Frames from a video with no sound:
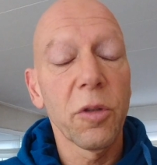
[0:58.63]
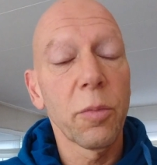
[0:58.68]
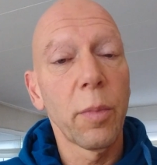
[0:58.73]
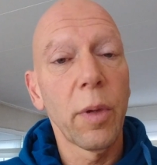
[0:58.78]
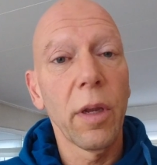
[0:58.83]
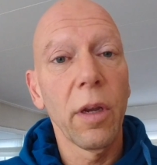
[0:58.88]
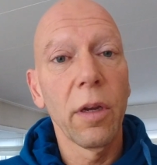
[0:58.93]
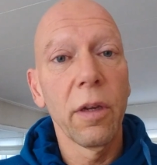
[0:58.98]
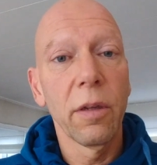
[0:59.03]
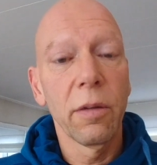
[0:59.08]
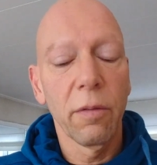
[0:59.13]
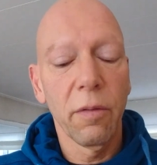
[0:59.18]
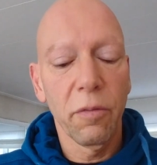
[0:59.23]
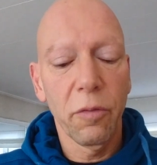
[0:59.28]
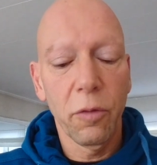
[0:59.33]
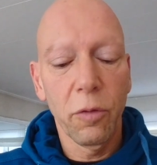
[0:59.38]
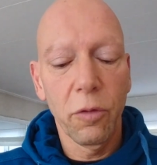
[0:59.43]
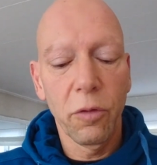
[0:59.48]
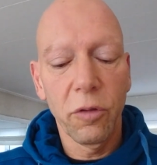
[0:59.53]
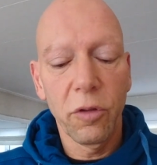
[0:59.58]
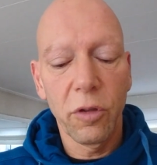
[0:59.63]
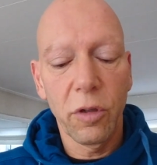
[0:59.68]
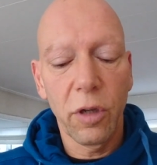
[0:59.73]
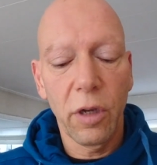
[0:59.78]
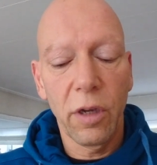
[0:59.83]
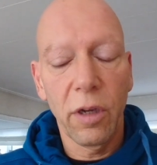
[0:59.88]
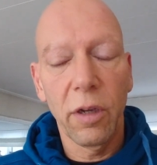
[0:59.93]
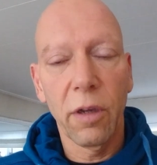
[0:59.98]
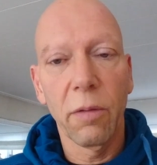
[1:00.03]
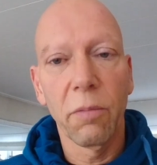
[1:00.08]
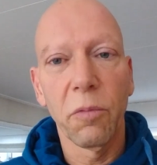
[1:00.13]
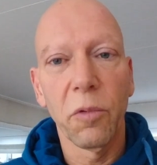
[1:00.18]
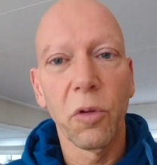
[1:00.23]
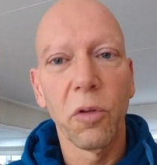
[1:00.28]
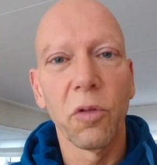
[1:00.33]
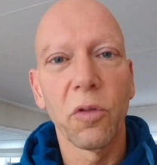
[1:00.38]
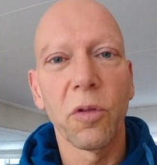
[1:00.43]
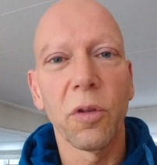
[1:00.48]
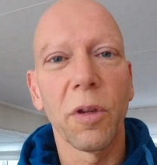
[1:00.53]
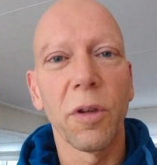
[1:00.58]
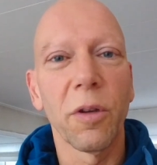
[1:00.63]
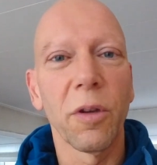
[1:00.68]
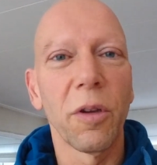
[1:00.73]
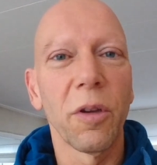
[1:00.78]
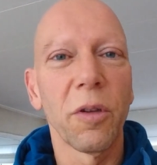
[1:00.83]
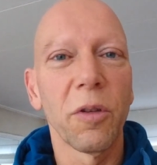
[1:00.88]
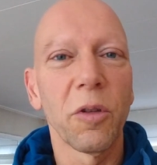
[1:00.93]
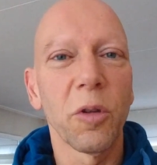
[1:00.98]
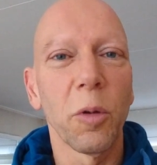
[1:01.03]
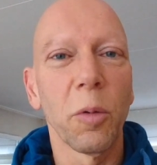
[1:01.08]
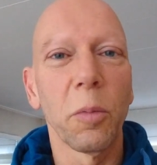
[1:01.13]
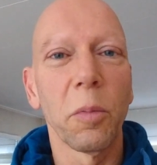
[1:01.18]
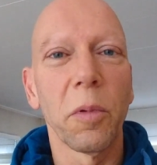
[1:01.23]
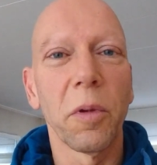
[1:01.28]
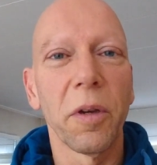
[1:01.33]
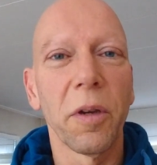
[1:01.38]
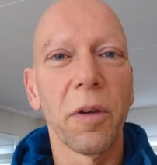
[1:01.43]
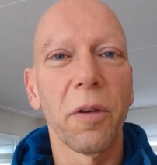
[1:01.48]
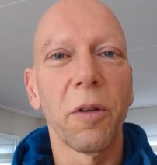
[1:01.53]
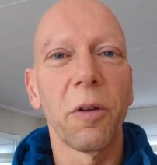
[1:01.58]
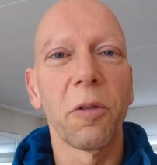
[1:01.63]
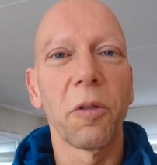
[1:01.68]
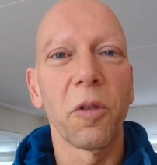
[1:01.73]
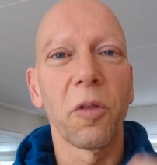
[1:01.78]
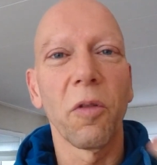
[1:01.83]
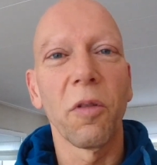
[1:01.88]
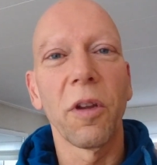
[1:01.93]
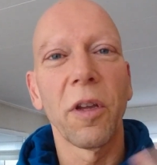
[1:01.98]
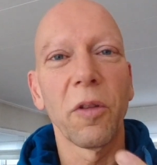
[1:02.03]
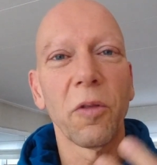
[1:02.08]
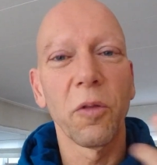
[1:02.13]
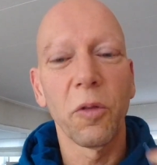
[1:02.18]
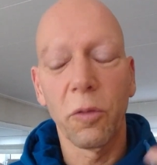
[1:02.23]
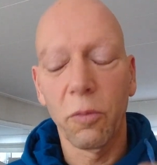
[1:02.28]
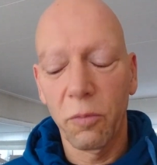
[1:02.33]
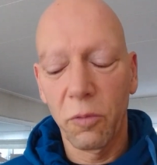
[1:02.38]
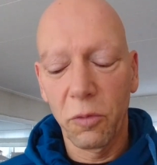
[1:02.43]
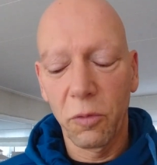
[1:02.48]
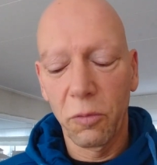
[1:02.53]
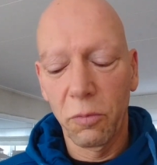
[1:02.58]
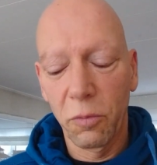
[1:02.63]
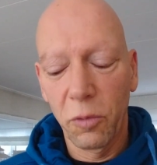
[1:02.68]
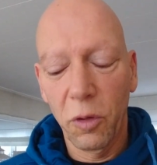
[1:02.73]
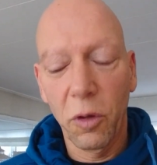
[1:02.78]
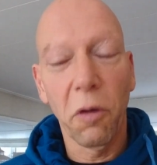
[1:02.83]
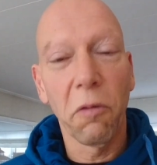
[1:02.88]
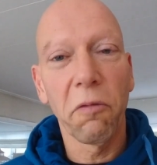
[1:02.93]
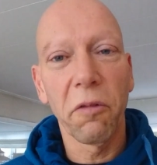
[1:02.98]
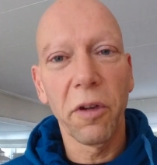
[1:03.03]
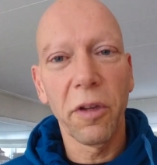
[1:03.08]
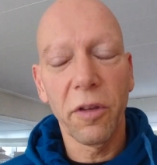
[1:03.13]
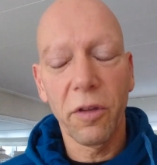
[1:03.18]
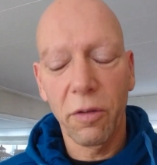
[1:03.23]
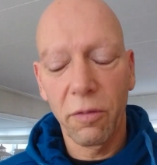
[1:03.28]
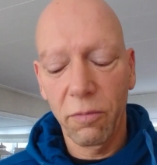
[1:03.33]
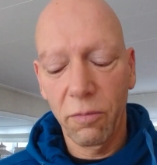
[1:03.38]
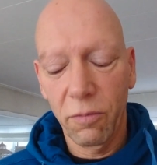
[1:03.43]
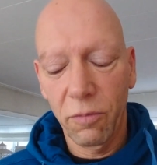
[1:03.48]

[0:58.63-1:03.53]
smelly of course I am using uh, some uh, oil toilet to, to cover it